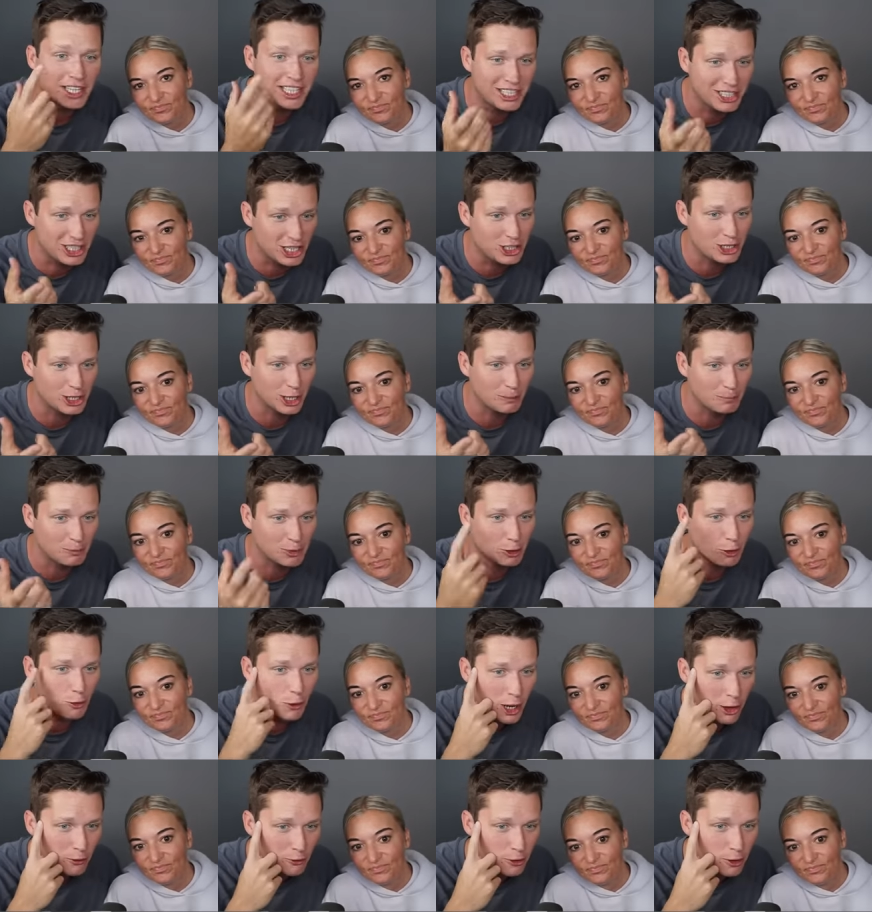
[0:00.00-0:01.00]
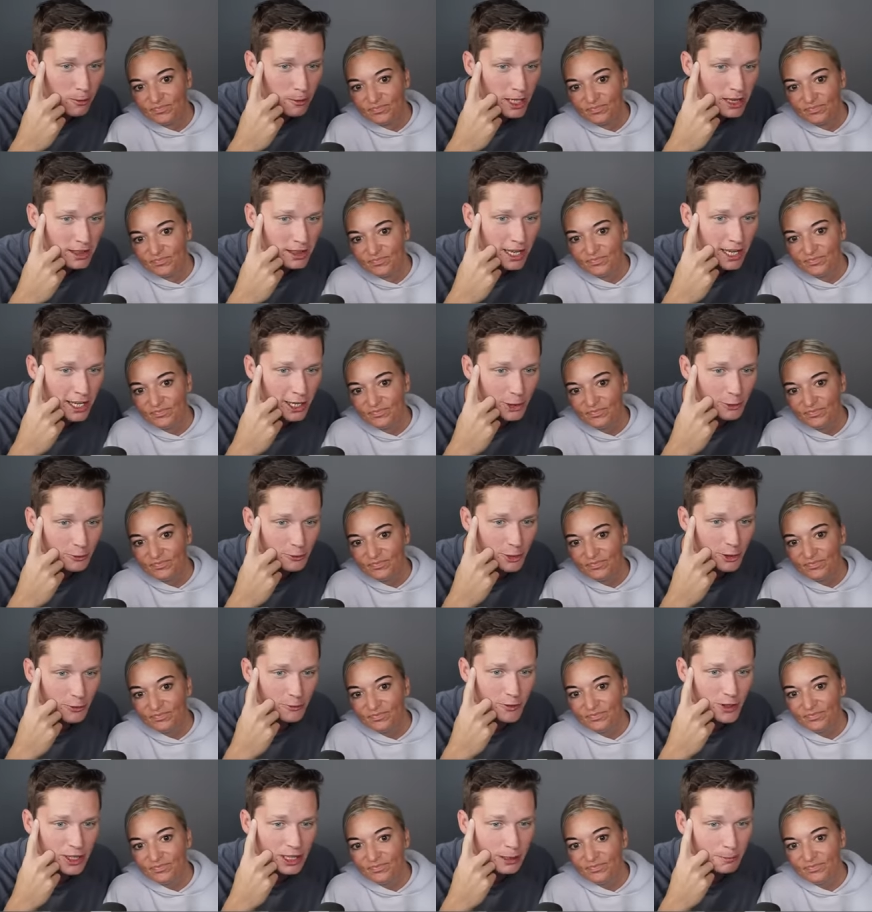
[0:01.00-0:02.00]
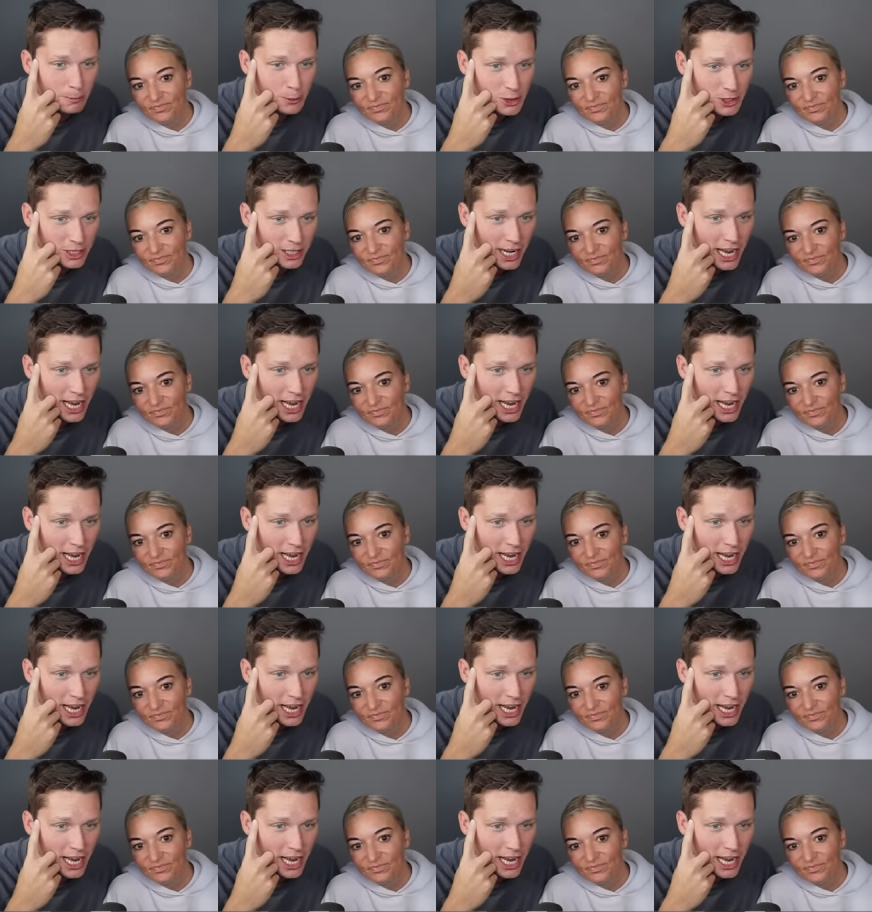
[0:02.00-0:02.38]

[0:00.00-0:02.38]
Speaker 1: She jumps away from it. Thank you for the 50%